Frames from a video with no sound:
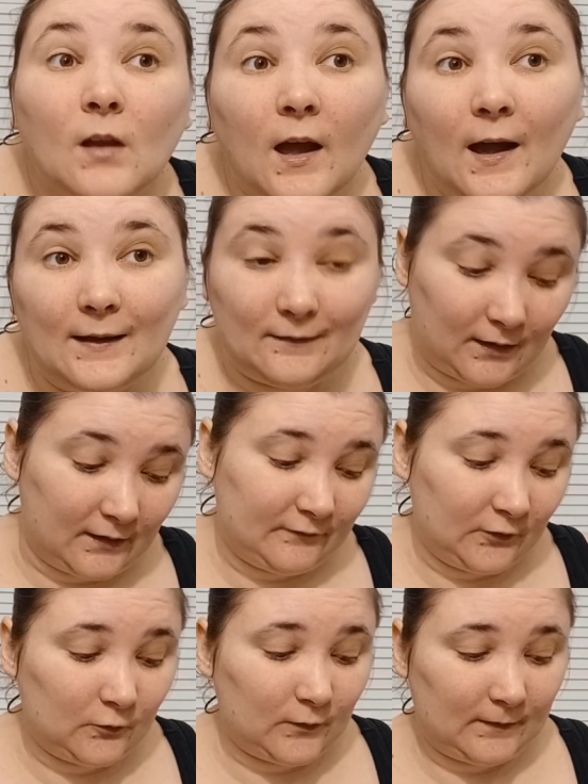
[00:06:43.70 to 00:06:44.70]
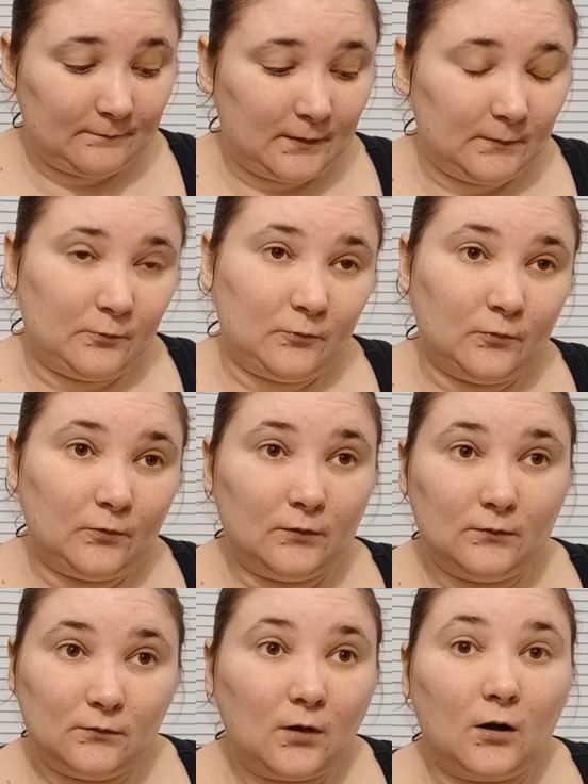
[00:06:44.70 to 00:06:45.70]
I feel that people
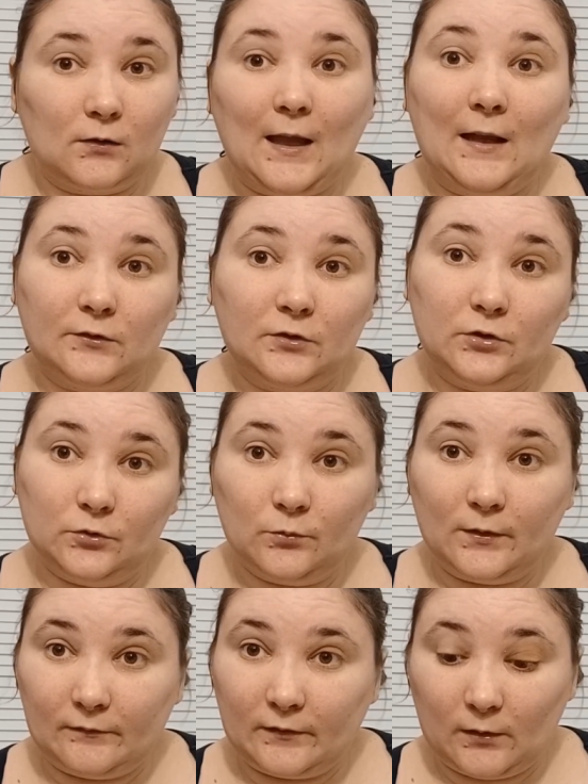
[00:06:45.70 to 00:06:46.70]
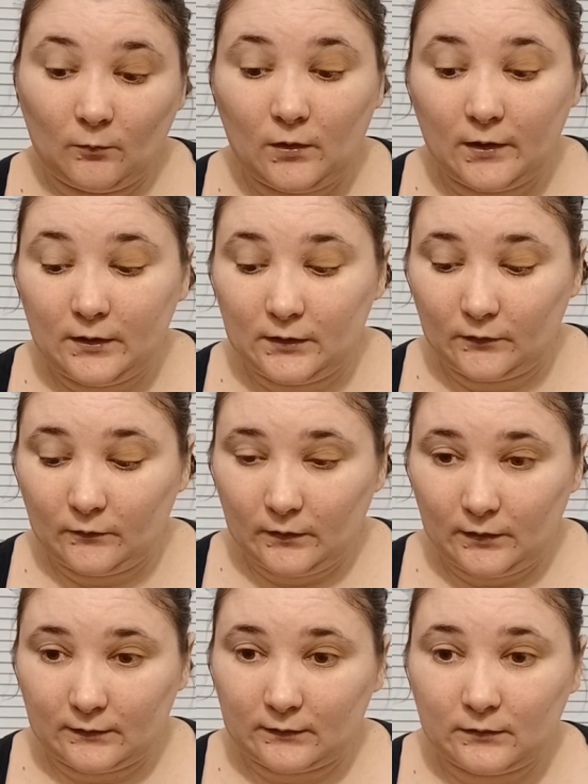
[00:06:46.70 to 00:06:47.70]
are allowed to do whatever they want.
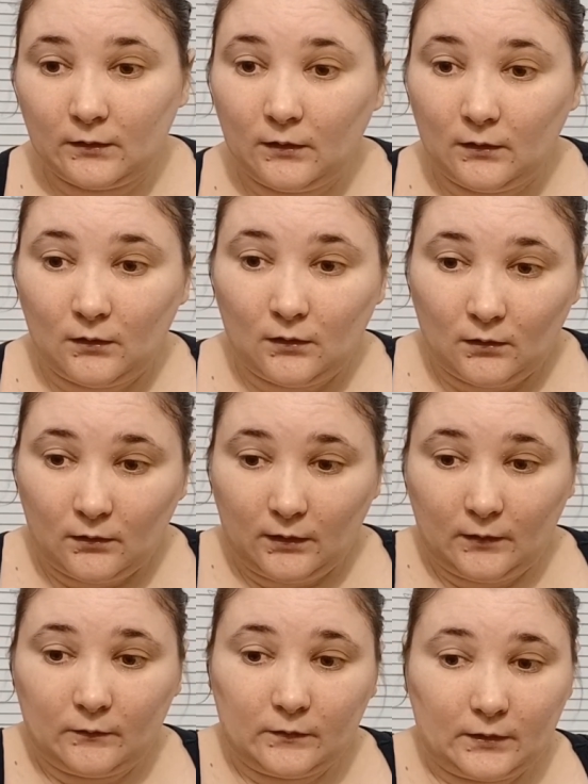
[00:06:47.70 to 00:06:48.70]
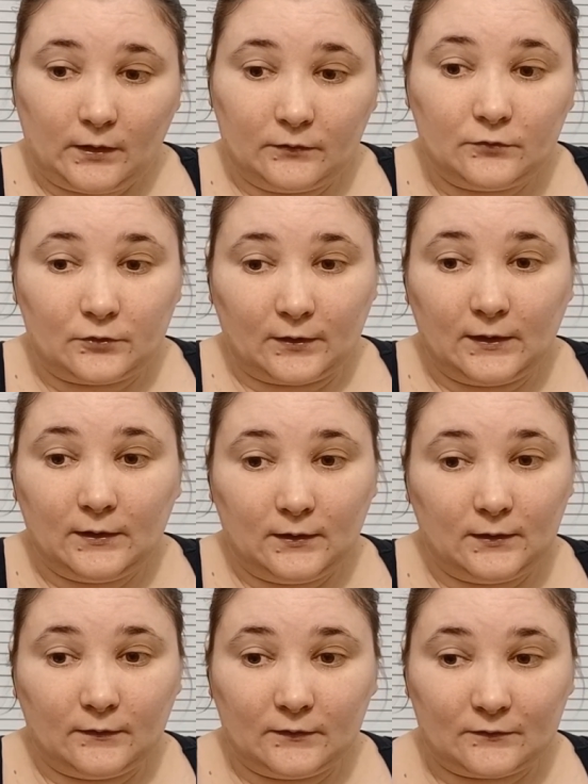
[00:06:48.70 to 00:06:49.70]
It's country.
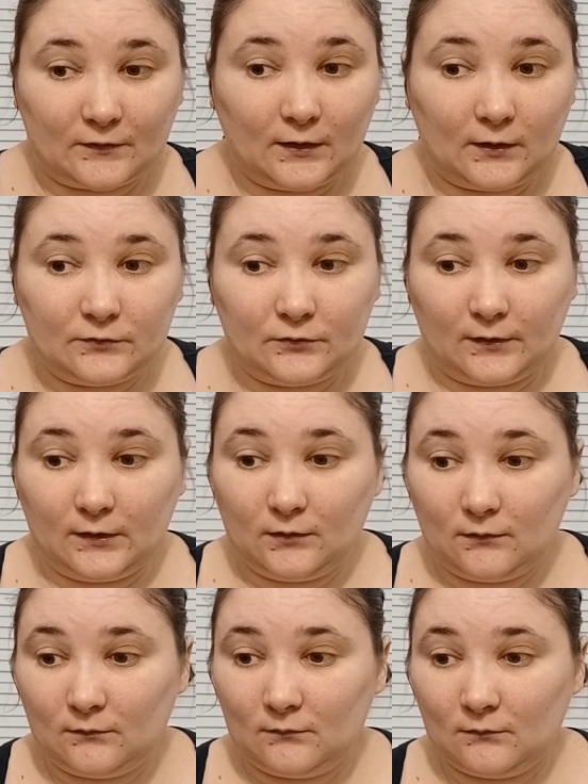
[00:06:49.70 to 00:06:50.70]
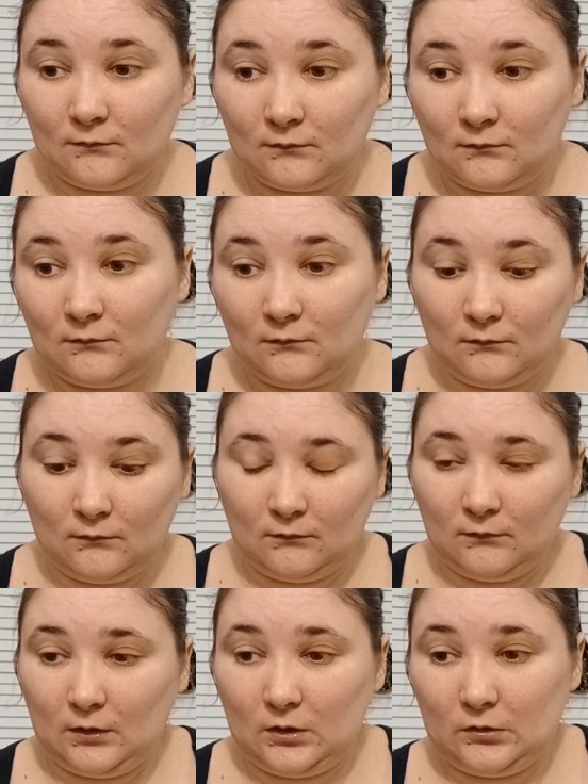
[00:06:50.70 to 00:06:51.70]
It's a free country.
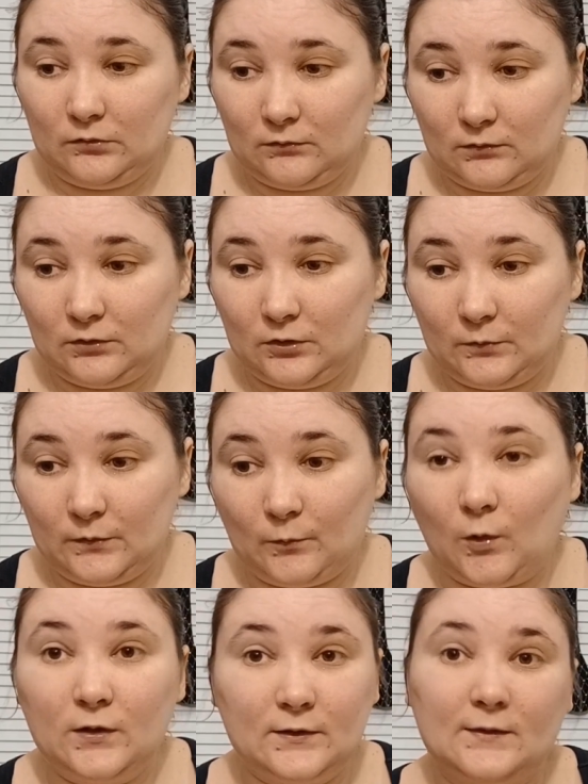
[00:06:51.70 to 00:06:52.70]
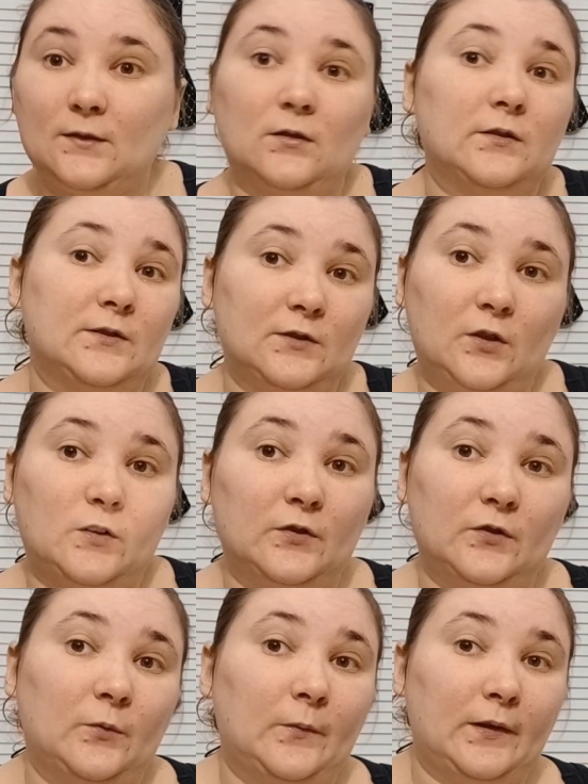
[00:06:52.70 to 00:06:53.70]
You can do what you want as long as it don't hurt
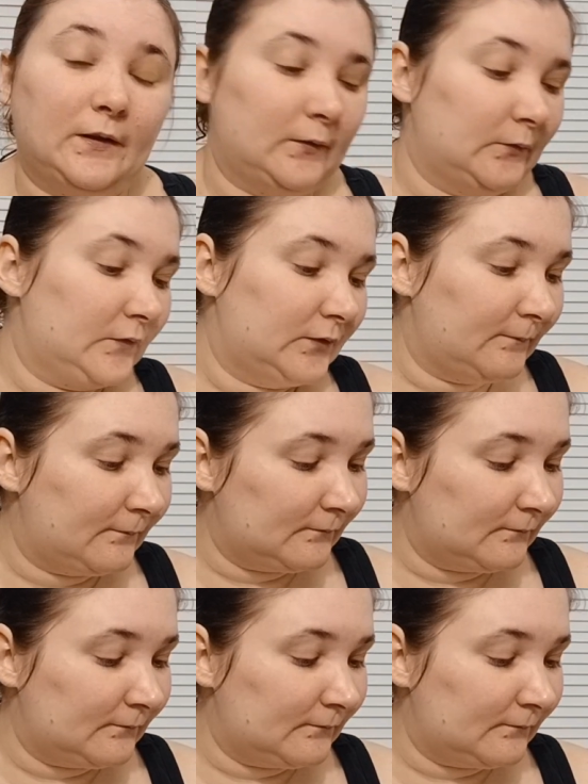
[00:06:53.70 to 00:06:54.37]
no one else.